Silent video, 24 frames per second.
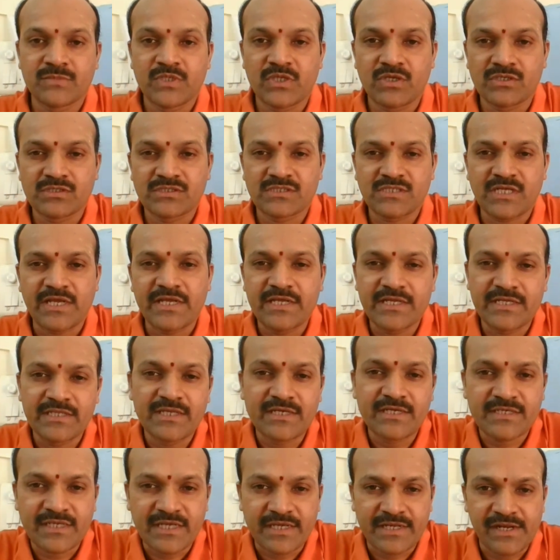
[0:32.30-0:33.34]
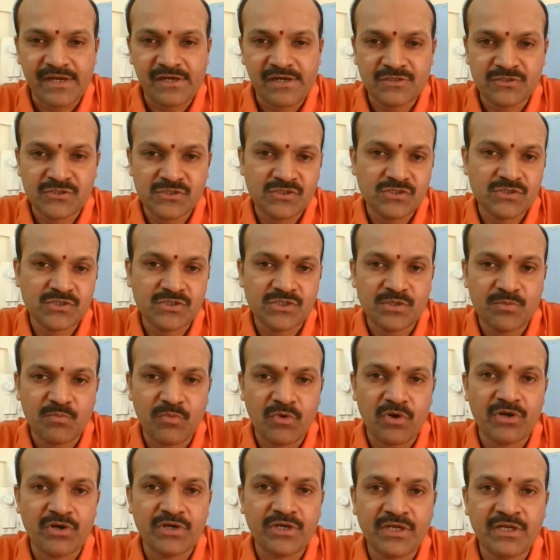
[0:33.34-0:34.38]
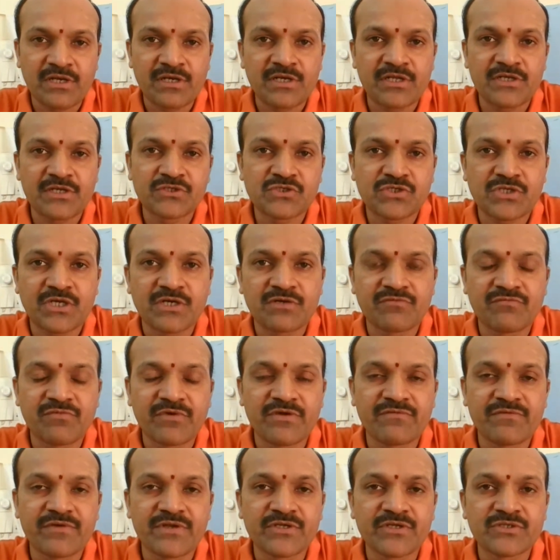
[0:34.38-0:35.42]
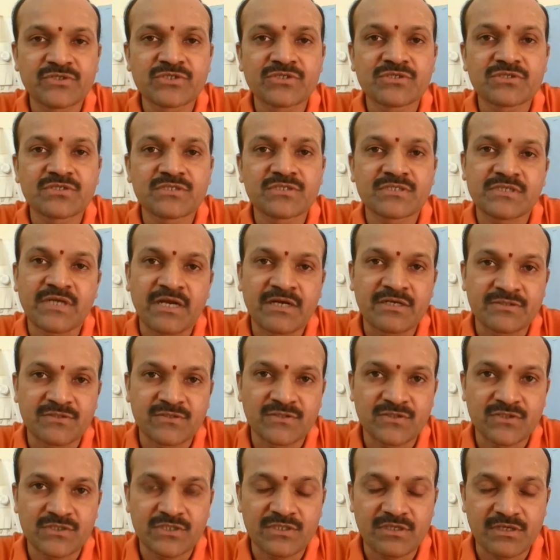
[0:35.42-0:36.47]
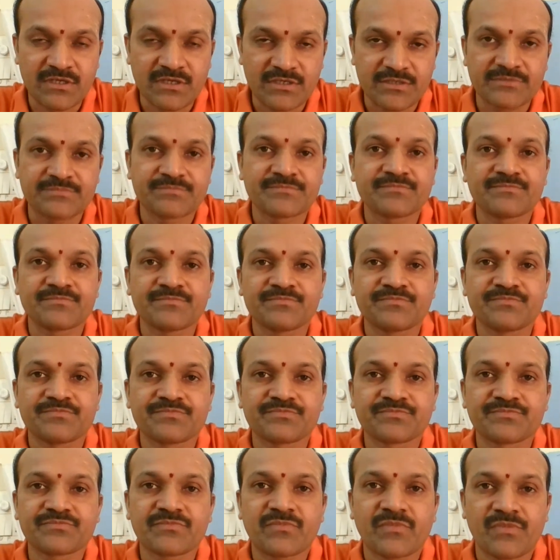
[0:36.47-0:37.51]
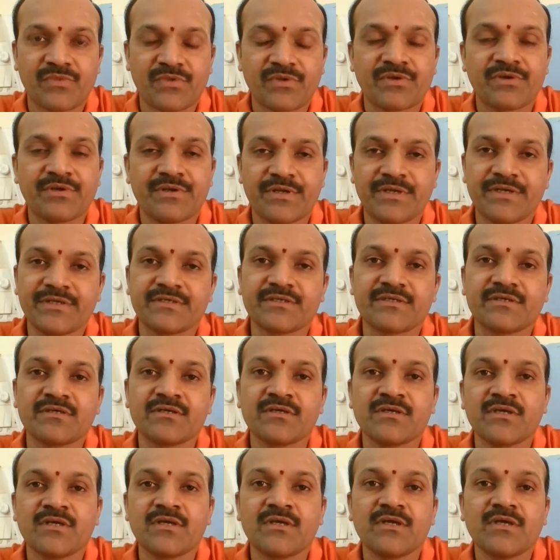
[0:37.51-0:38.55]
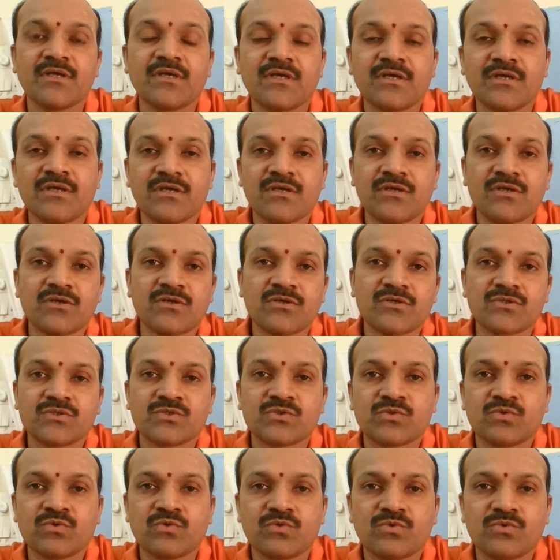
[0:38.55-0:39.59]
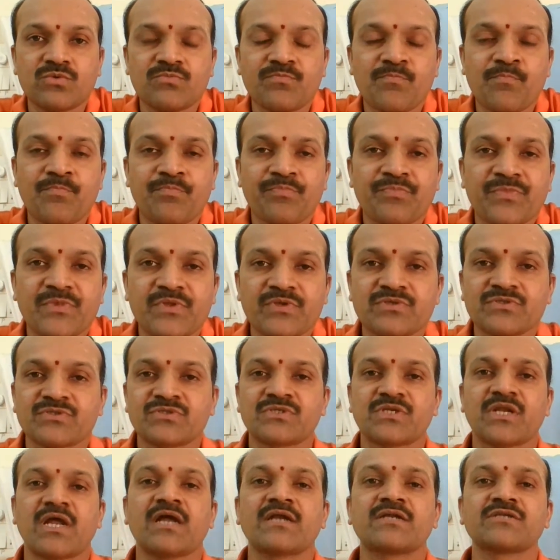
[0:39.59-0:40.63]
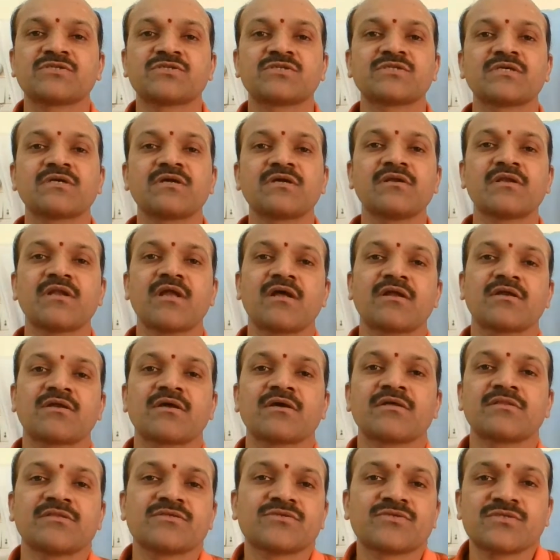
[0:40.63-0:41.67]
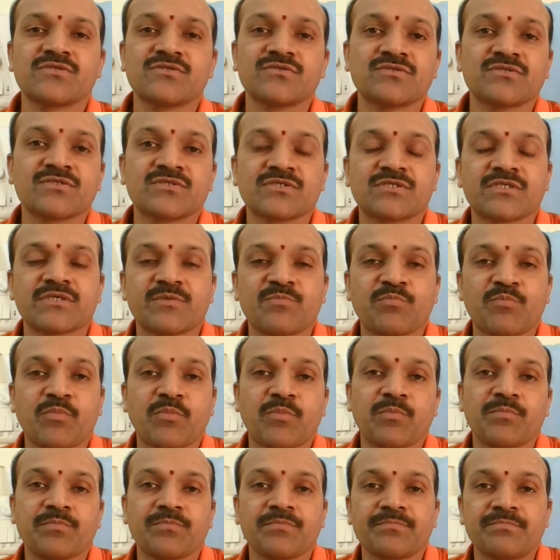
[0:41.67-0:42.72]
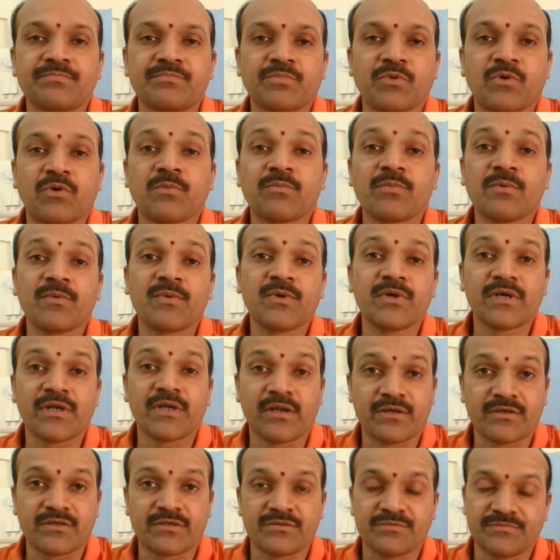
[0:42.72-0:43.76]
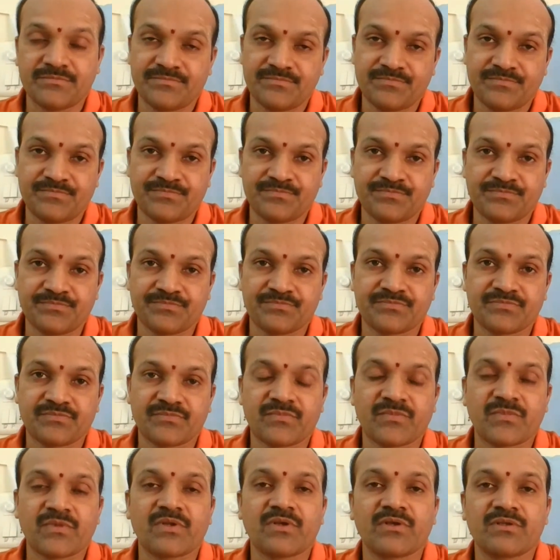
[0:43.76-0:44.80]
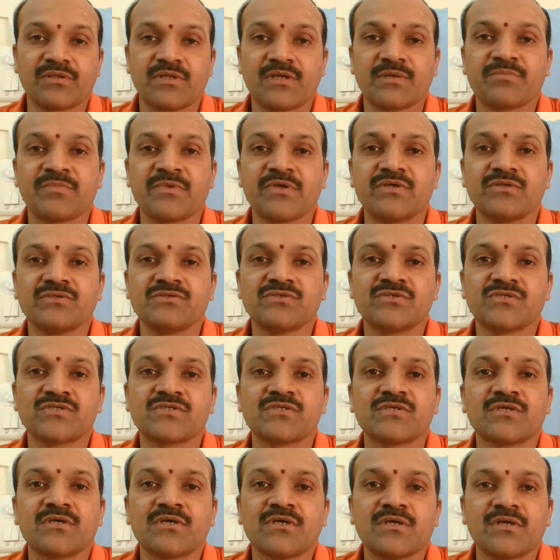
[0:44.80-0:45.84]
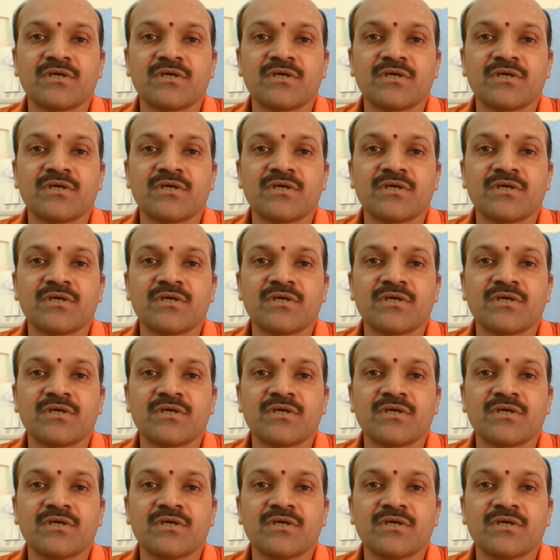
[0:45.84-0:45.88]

the psi that connects particle nature and wave nature statistical, right? So, statistical data in the sense, a probable data. That means